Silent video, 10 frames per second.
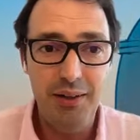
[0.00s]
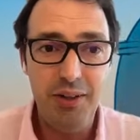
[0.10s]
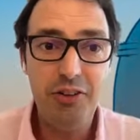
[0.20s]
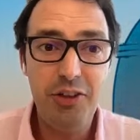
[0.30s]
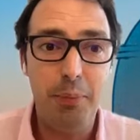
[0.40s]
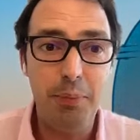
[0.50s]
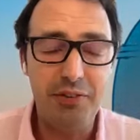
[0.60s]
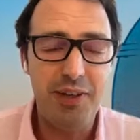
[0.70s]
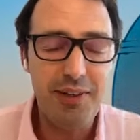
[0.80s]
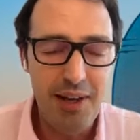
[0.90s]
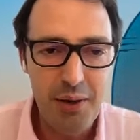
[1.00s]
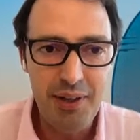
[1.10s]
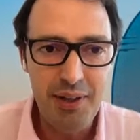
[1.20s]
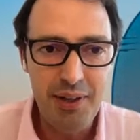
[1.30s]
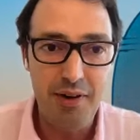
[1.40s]
This is the Poble Sec
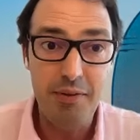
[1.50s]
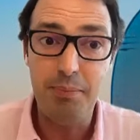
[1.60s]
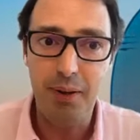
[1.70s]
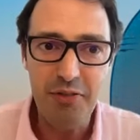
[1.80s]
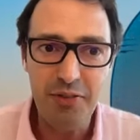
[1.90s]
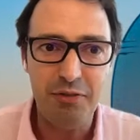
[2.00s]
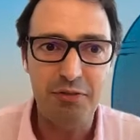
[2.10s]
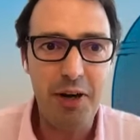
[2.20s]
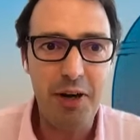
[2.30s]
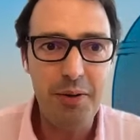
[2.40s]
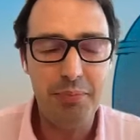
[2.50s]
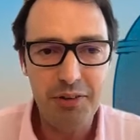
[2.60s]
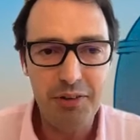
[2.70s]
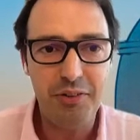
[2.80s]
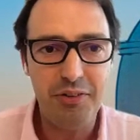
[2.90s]
area, very pleasant, vibrant
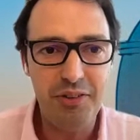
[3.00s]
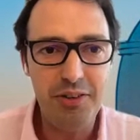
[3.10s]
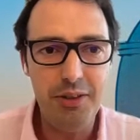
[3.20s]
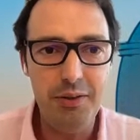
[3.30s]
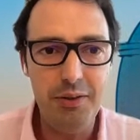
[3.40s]
part of the city,